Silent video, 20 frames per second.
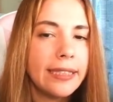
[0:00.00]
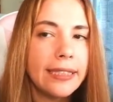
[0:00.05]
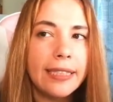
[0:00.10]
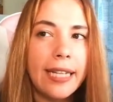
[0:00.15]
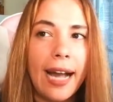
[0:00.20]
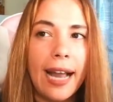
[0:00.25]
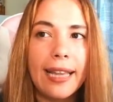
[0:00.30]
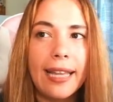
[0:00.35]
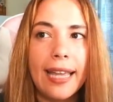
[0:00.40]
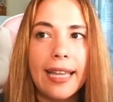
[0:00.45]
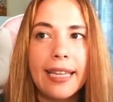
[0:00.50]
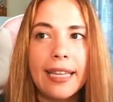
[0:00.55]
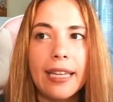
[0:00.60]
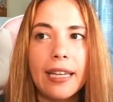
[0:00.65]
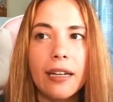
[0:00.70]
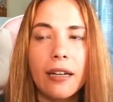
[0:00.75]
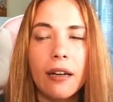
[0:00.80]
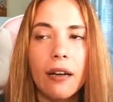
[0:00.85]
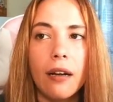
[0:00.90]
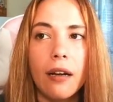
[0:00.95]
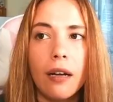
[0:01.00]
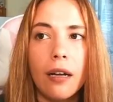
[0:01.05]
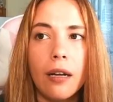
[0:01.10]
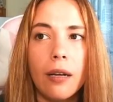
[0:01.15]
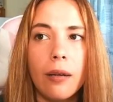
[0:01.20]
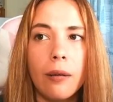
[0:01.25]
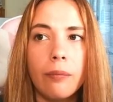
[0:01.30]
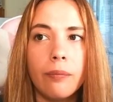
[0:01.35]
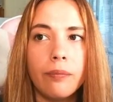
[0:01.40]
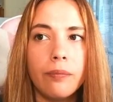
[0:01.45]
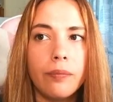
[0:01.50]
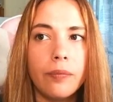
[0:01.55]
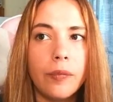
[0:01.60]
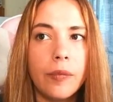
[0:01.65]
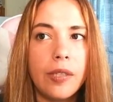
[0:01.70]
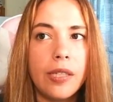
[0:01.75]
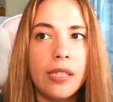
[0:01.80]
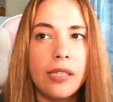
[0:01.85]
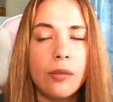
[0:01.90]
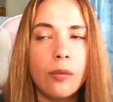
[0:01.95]
I like it.
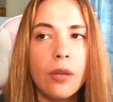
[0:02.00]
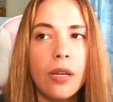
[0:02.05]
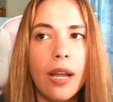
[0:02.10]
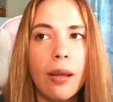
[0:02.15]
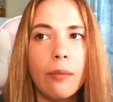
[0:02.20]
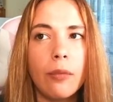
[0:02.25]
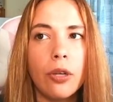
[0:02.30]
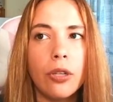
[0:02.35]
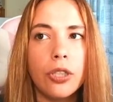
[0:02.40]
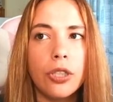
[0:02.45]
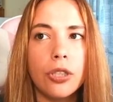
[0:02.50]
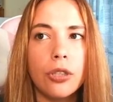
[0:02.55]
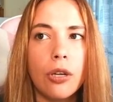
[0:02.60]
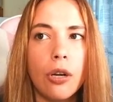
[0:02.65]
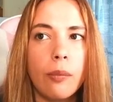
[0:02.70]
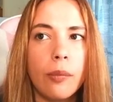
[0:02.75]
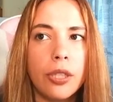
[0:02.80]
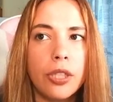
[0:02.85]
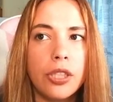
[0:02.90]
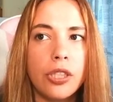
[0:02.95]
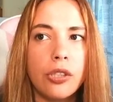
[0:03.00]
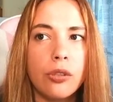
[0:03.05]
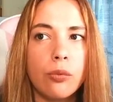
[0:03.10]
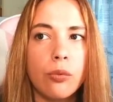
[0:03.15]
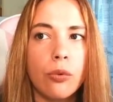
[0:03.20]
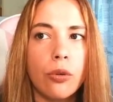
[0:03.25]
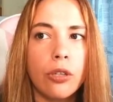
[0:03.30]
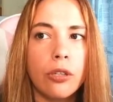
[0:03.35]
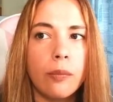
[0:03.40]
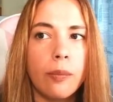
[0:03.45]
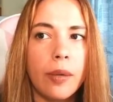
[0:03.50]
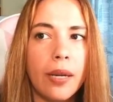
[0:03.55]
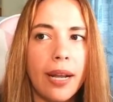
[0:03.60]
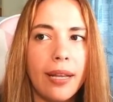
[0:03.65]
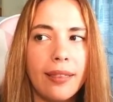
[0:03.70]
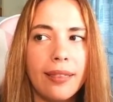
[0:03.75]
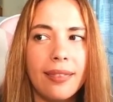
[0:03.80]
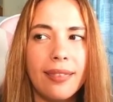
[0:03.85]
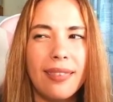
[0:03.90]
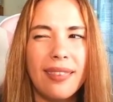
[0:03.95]
This one I'm not sure how much is worth, but
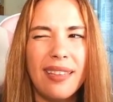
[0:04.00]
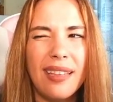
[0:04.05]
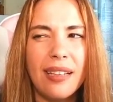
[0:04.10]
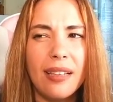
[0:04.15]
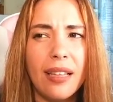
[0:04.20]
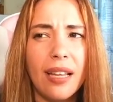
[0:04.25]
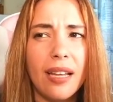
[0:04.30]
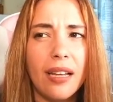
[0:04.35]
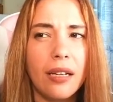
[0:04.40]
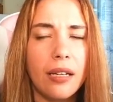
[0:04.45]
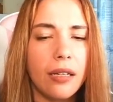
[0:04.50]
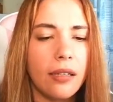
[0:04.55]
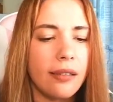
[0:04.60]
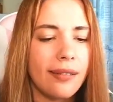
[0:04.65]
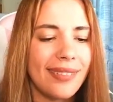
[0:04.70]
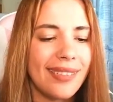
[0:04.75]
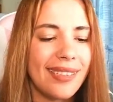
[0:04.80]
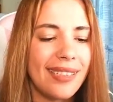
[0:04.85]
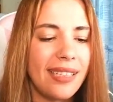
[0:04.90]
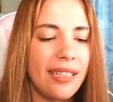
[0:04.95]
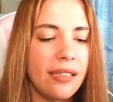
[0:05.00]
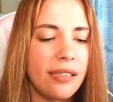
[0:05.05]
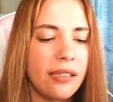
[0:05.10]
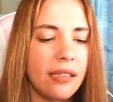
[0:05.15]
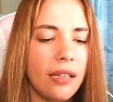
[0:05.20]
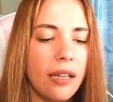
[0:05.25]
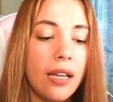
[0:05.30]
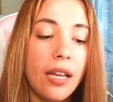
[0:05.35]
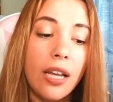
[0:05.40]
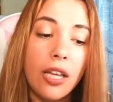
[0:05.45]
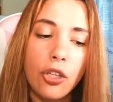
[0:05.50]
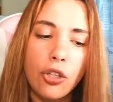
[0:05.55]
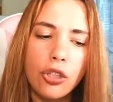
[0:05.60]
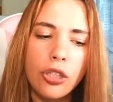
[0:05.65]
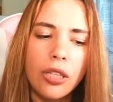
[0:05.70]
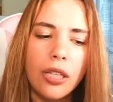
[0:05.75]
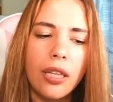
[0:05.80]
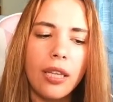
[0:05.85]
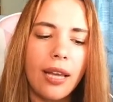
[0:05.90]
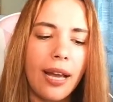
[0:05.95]
I think like 6.
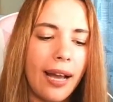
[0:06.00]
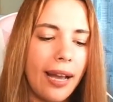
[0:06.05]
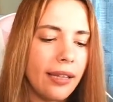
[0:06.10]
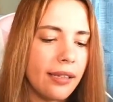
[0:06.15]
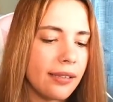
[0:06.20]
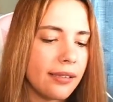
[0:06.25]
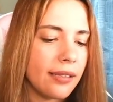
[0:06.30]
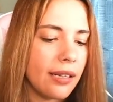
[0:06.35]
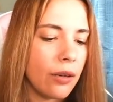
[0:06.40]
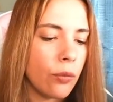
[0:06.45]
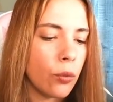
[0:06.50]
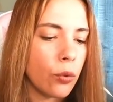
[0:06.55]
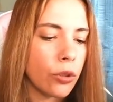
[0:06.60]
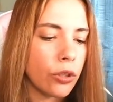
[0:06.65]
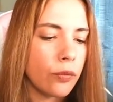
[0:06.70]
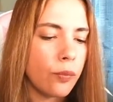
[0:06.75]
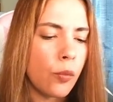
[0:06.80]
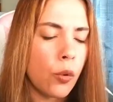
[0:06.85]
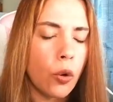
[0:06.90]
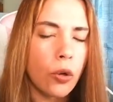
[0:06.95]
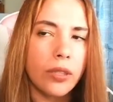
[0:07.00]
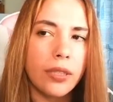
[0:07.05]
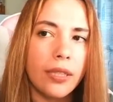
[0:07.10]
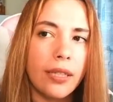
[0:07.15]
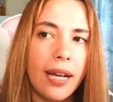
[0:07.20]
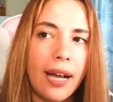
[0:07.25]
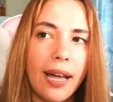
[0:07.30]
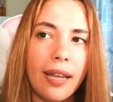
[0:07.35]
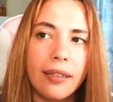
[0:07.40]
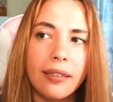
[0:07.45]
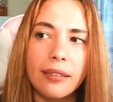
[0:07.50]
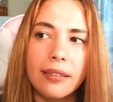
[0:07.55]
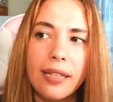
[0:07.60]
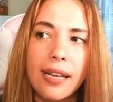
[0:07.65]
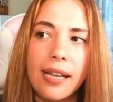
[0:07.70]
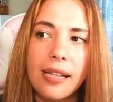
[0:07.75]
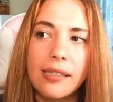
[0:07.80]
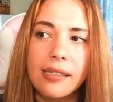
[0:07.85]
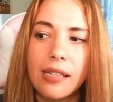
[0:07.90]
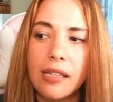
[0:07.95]
Usually islands are worth more than other
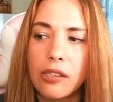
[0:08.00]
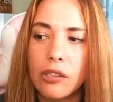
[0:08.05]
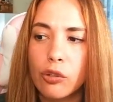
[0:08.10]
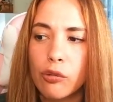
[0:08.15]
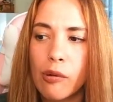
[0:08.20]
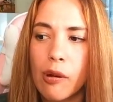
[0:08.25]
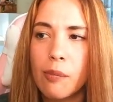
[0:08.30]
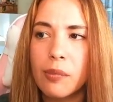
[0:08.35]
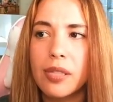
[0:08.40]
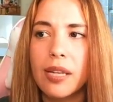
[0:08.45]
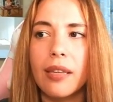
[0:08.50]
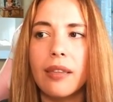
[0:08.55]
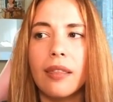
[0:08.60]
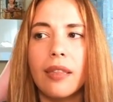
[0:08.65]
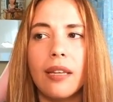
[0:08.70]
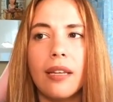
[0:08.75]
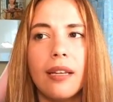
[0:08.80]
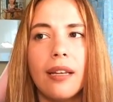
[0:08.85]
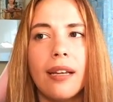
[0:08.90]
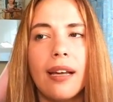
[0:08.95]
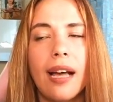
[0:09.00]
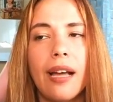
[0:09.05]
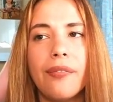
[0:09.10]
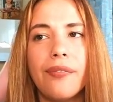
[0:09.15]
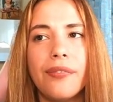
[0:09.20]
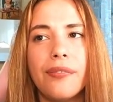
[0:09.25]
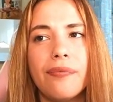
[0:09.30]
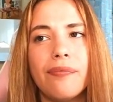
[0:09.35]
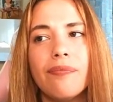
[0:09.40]
lands and swamps, I think I've